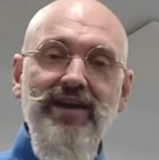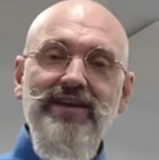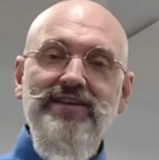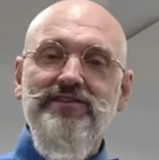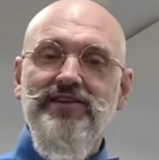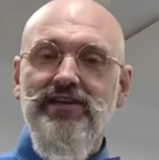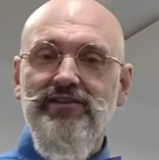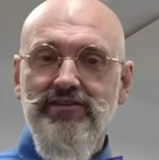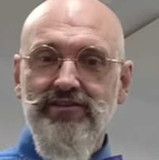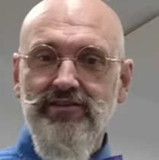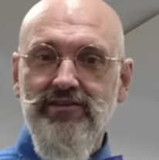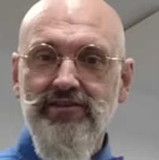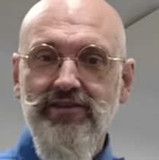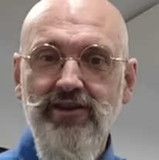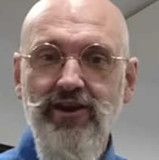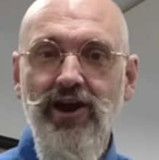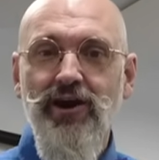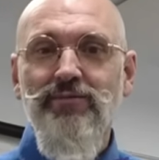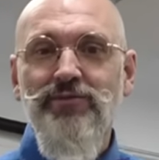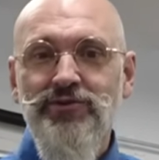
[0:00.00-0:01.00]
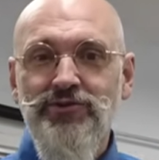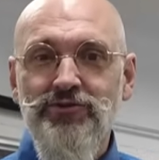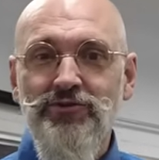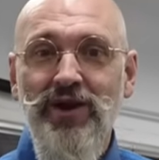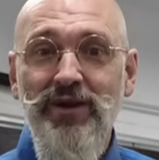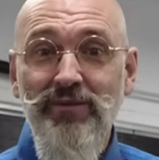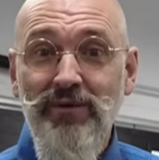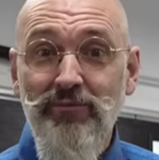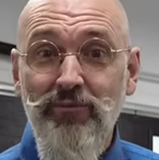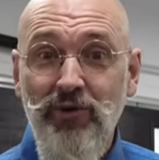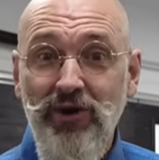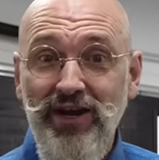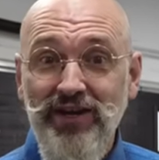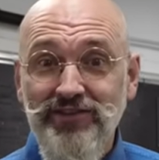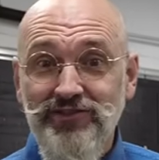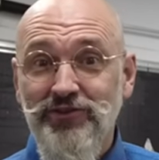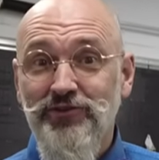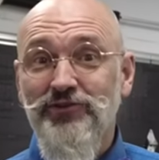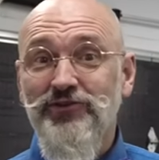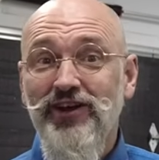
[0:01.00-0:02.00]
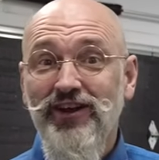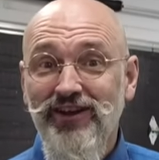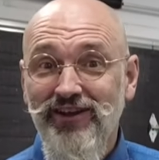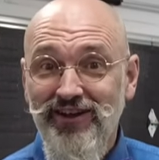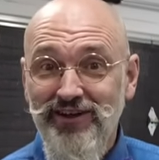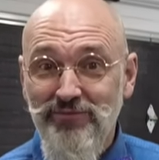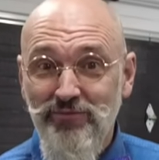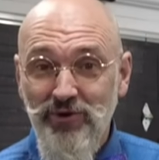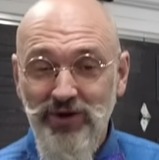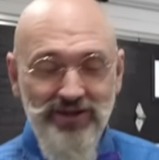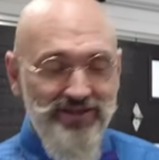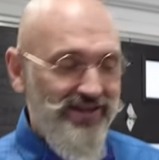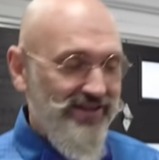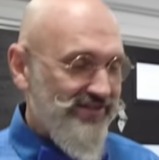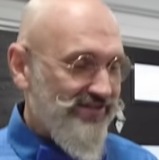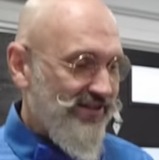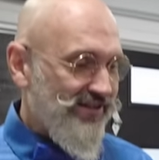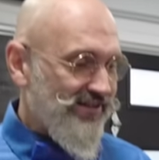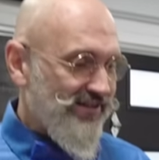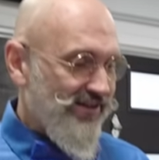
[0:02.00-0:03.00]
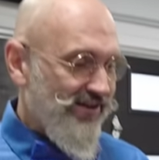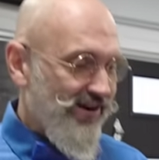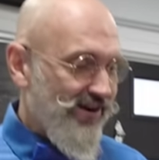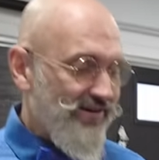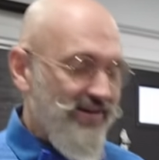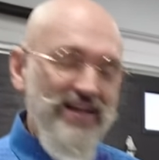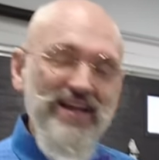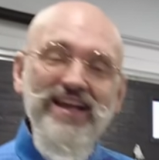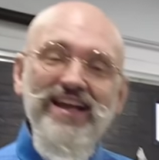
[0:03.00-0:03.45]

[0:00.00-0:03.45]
He's got the carbon ceramic brake, so not a lot of brake dust on the car.